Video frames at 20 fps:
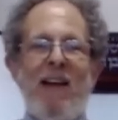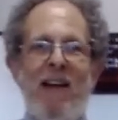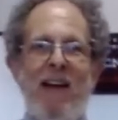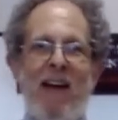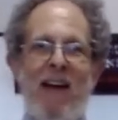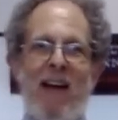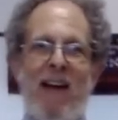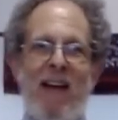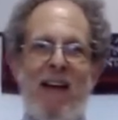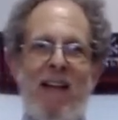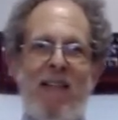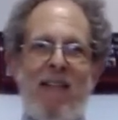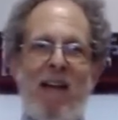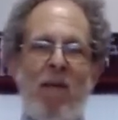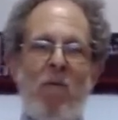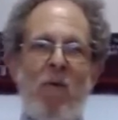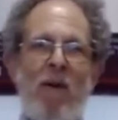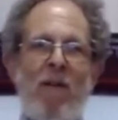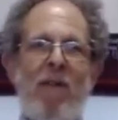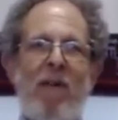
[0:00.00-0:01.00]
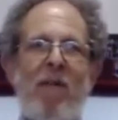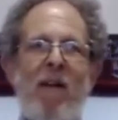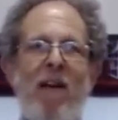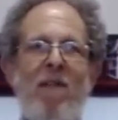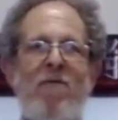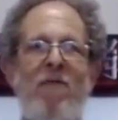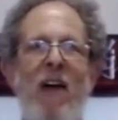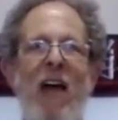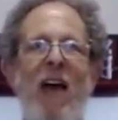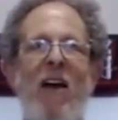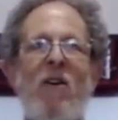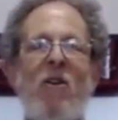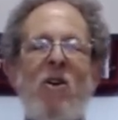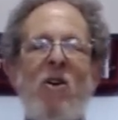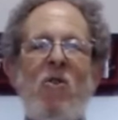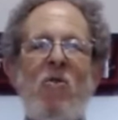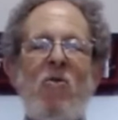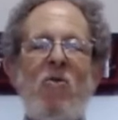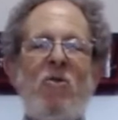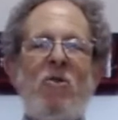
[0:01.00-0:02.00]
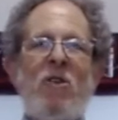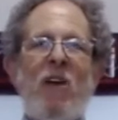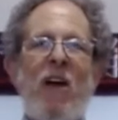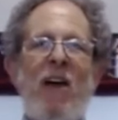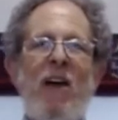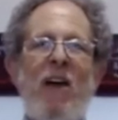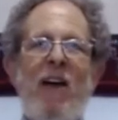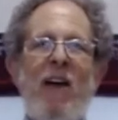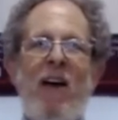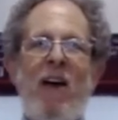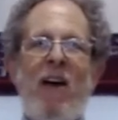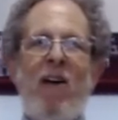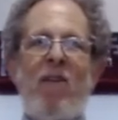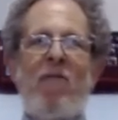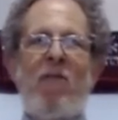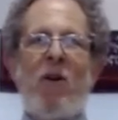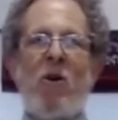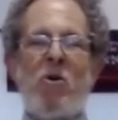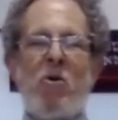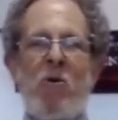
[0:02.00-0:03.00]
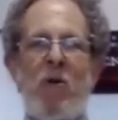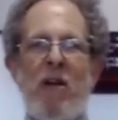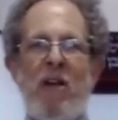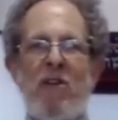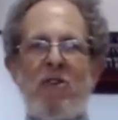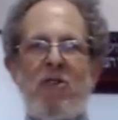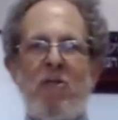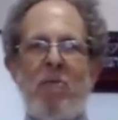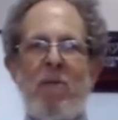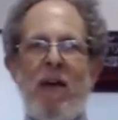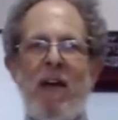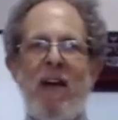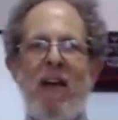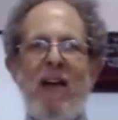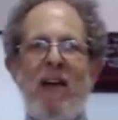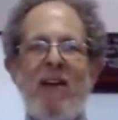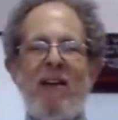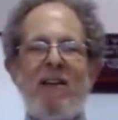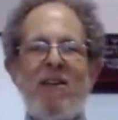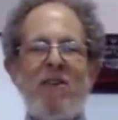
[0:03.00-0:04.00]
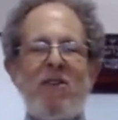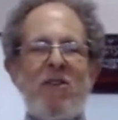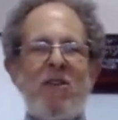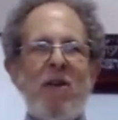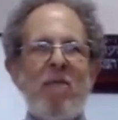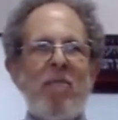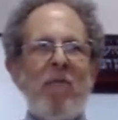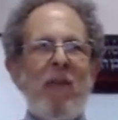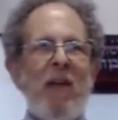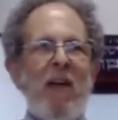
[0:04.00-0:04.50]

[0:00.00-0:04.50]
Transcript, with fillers: Uh, that one of the great values uh, of uh, Judaism is